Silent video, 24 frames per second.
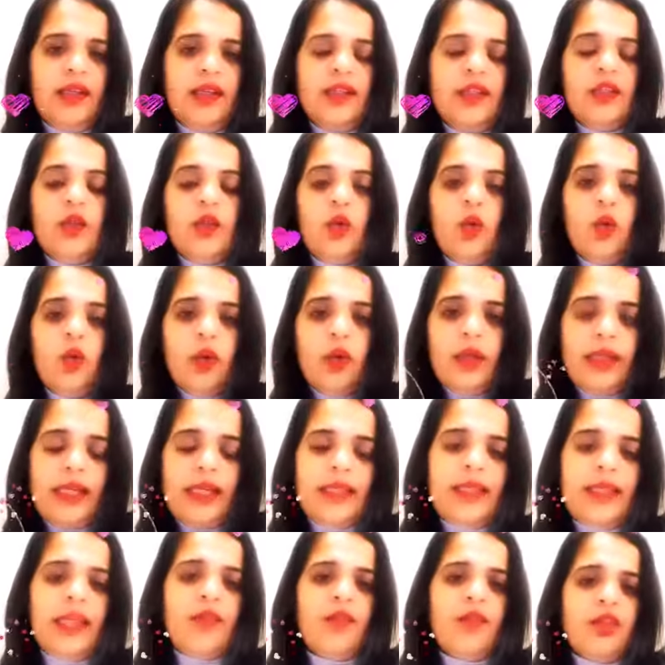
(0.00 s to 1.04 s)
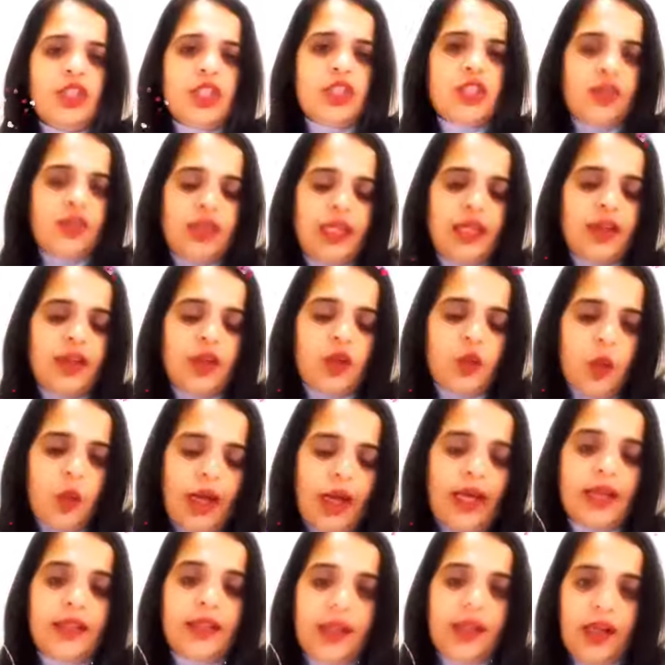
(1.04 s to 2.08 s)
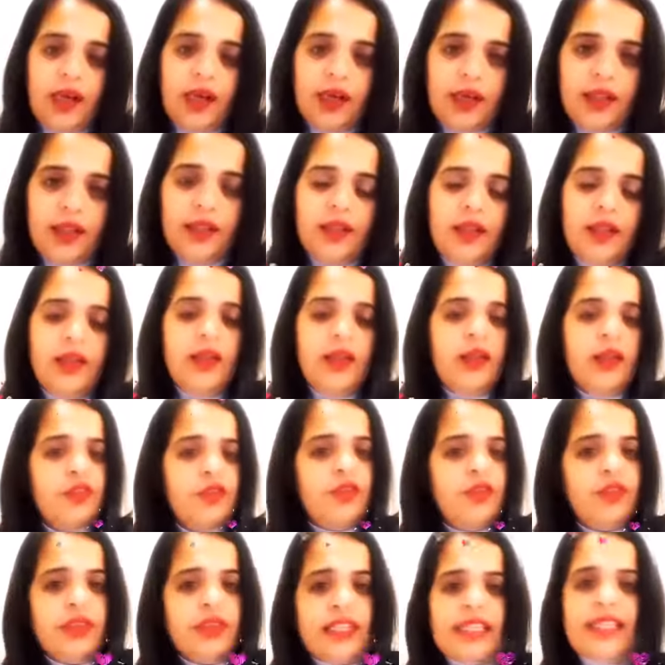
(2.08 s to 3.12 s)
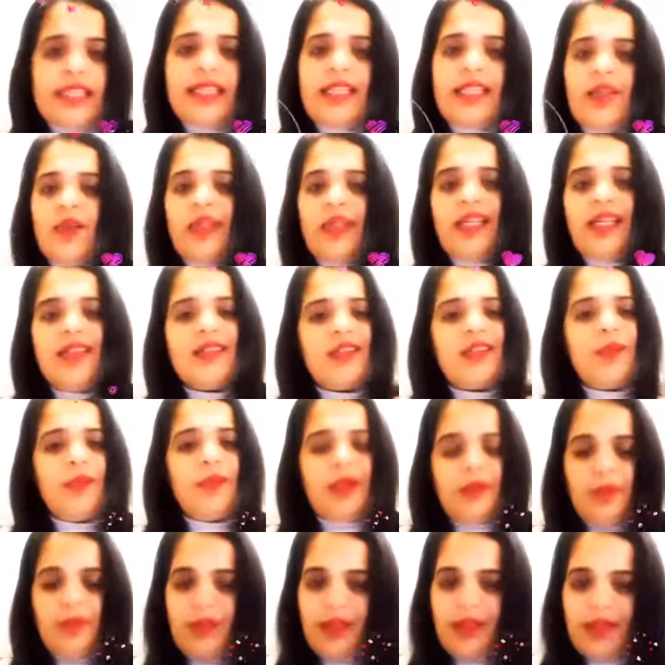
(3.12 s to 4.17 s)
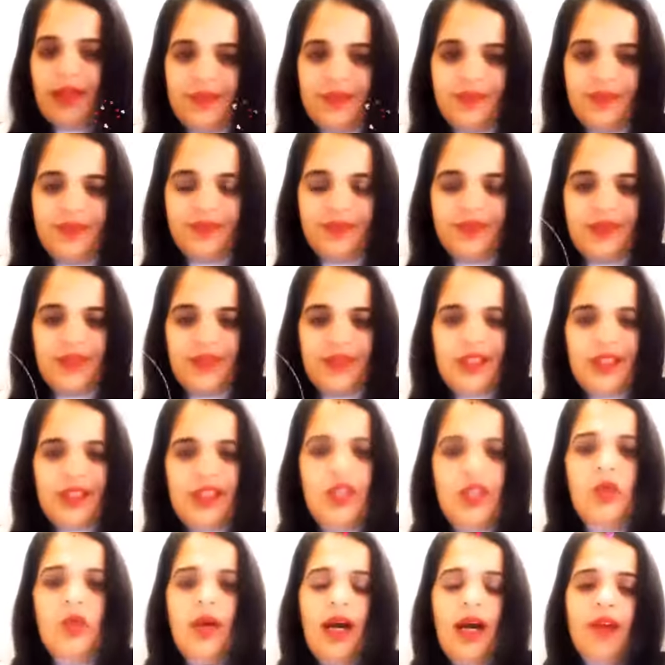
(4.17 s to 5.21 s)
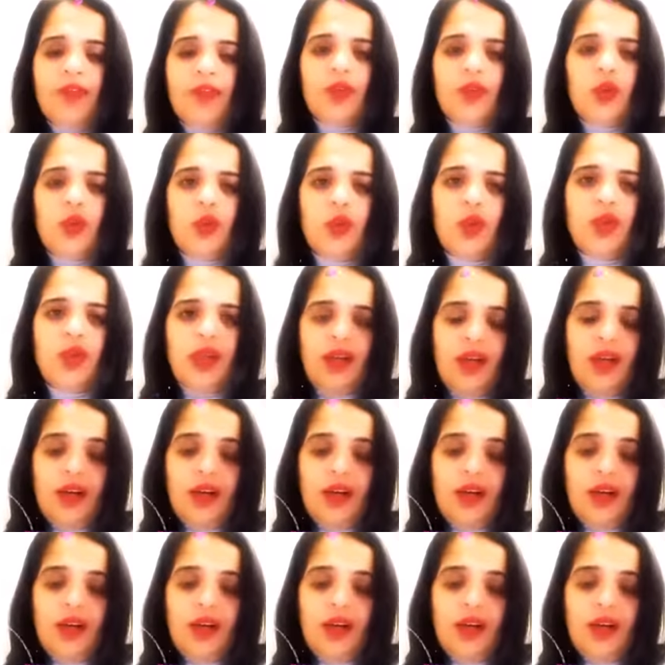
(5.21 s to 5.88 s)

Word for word: The only thing which is really required are firstly, you need commitment you have to